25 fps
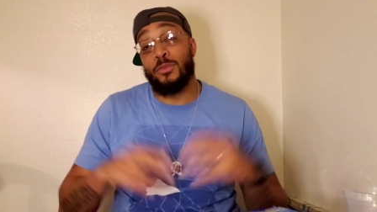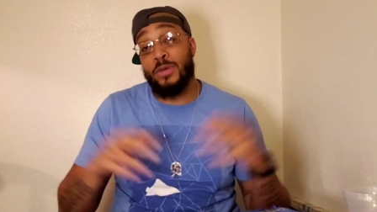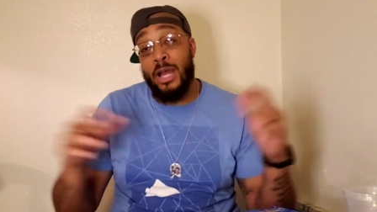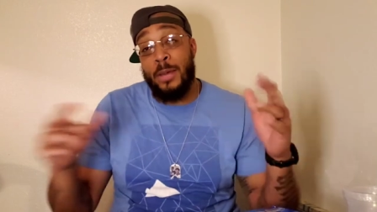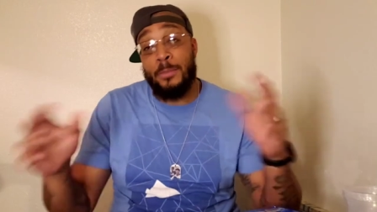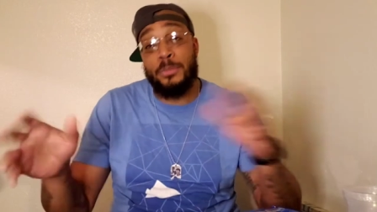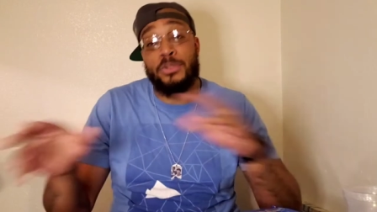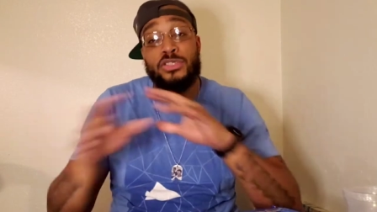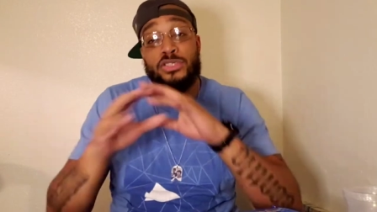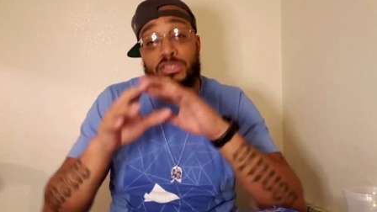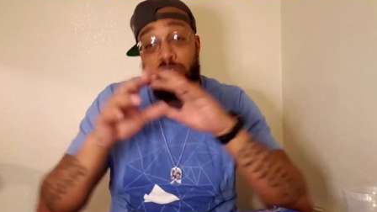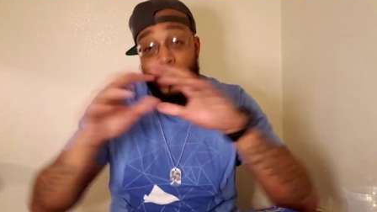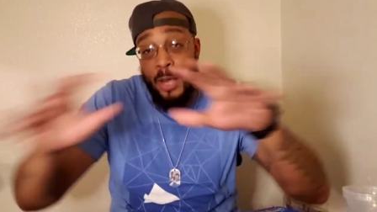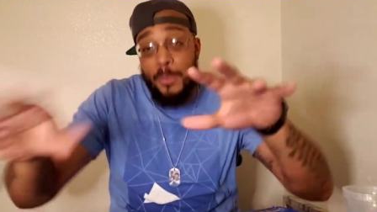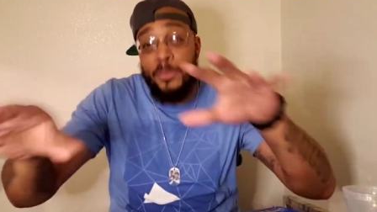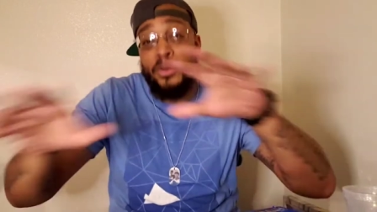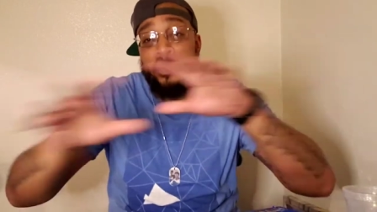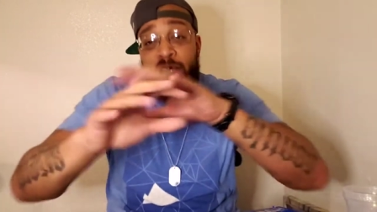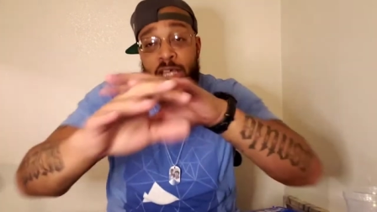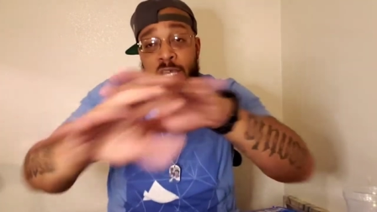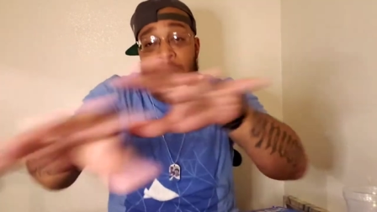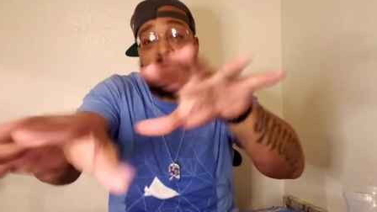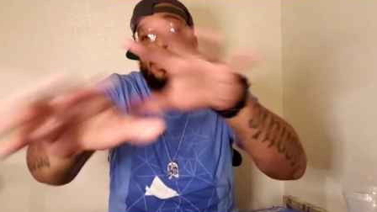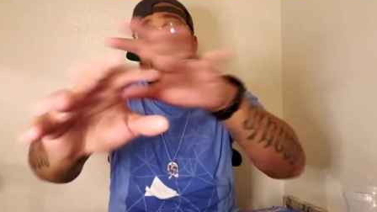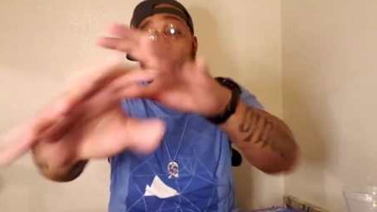I'm gonna, I'm gonna
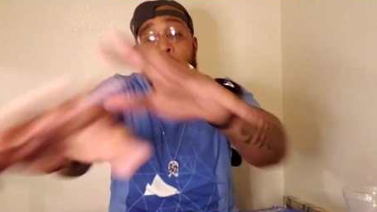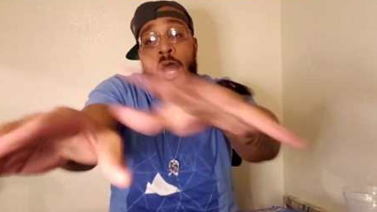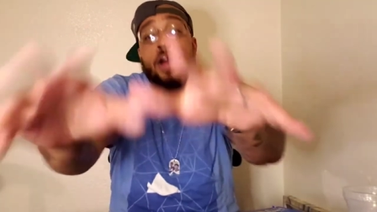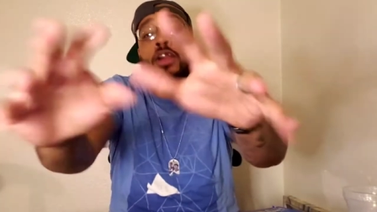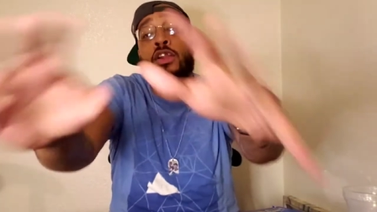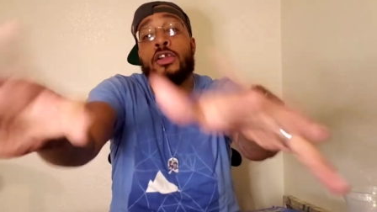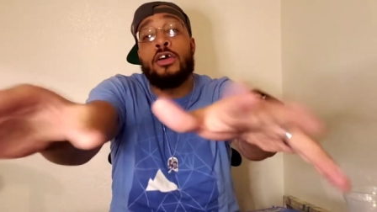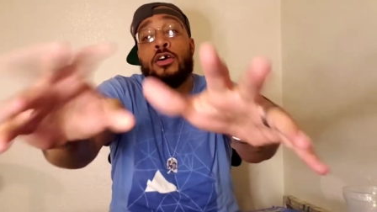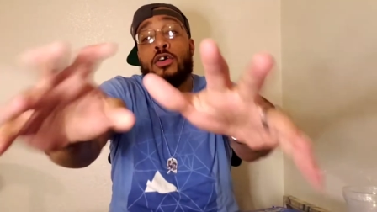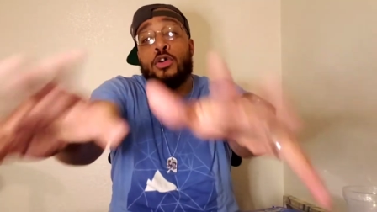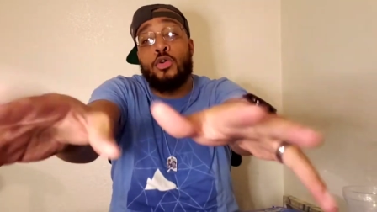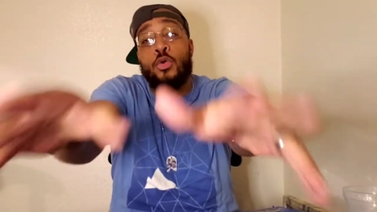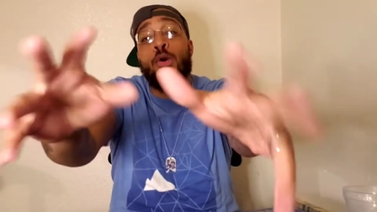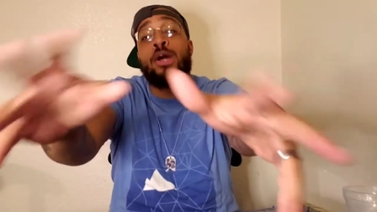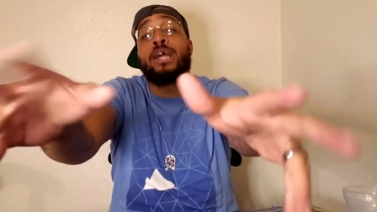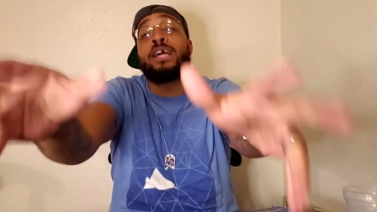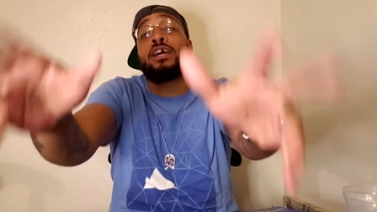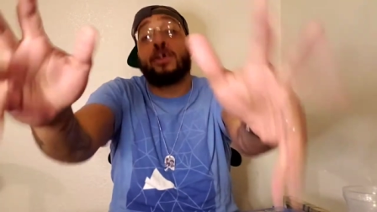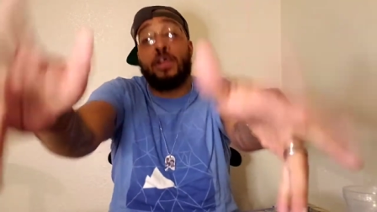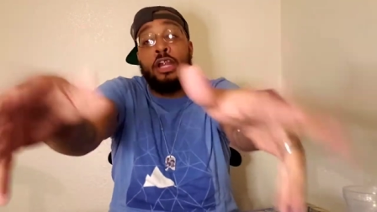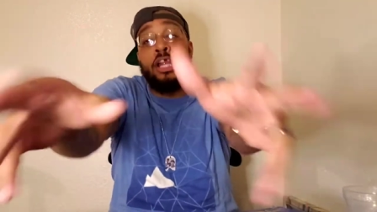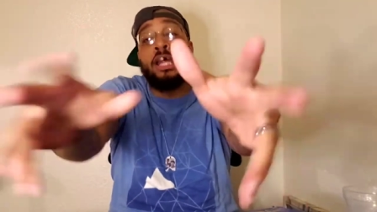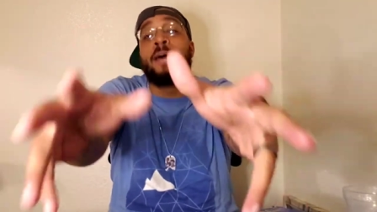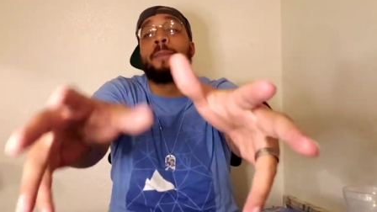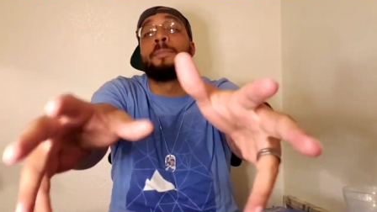give y'all a little quick
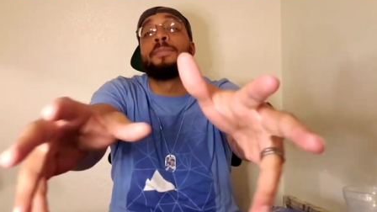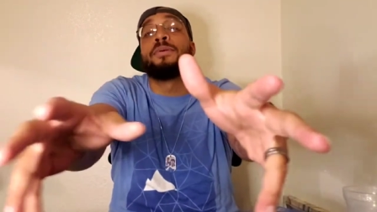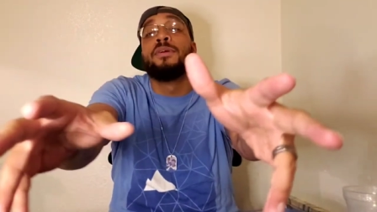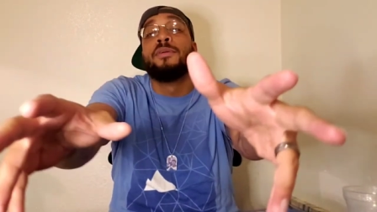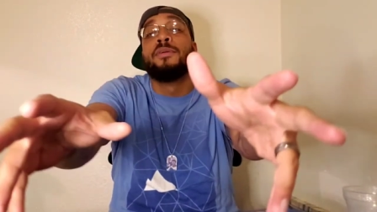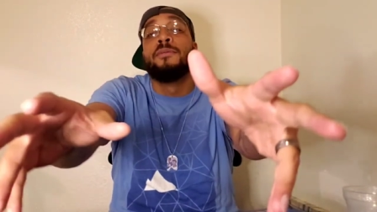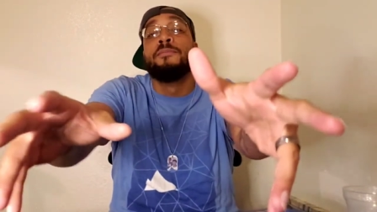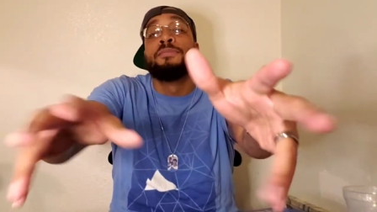clip.